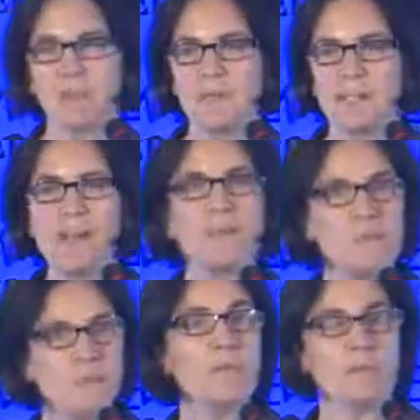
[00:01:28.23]
We saw a
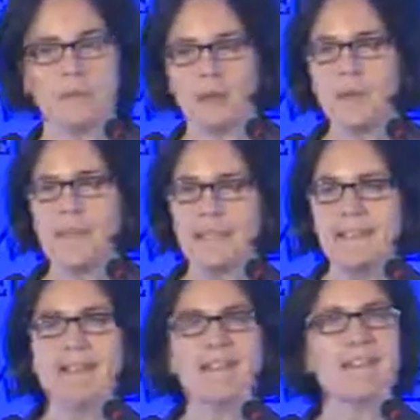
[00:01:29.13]
few of them already,
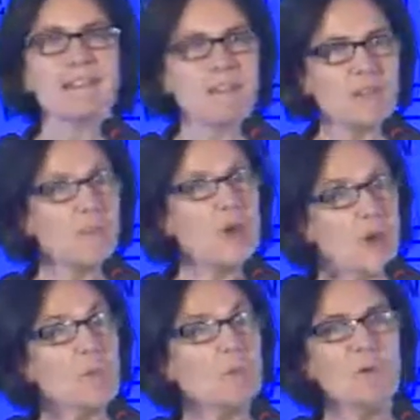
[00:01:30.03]
the
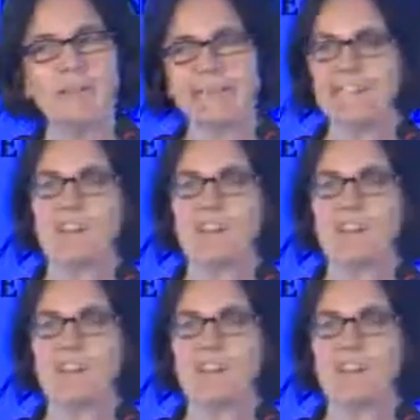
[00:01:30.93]
carpooling,